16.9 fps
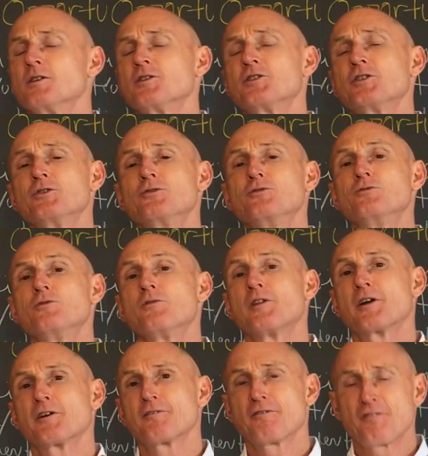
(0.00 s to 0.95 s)
to
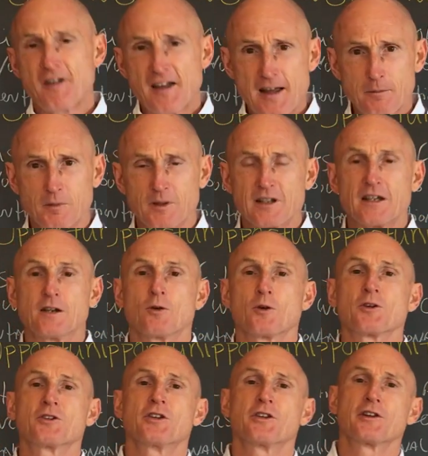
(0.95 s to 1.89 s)
their family
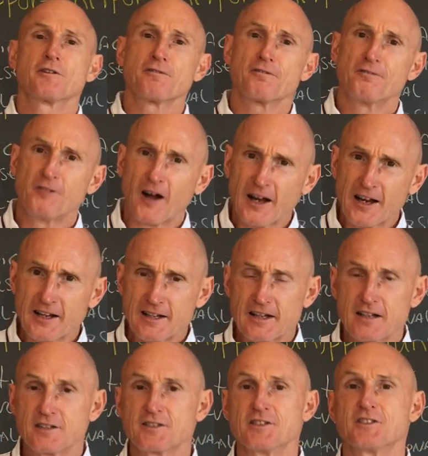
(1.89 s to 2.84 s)
or to their
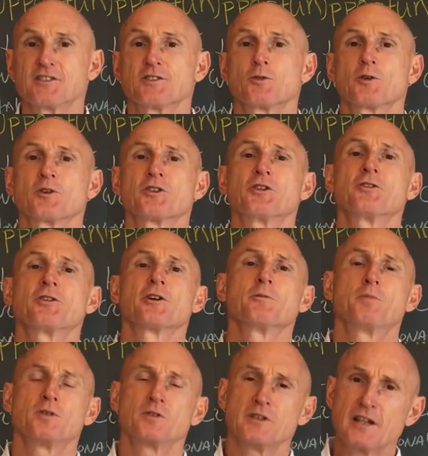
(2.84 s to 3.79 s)
finances or to their
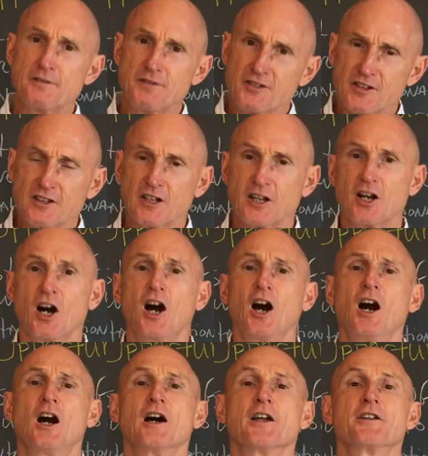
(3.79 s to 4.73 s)
beliefs in
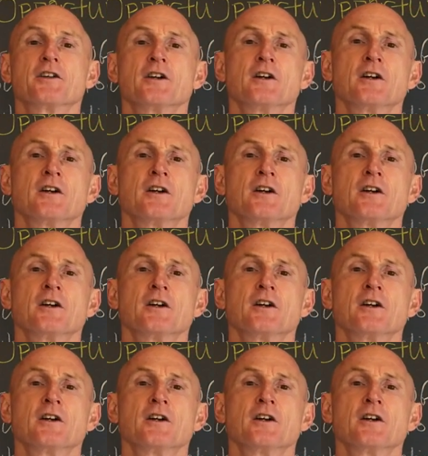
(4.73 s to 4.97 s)
God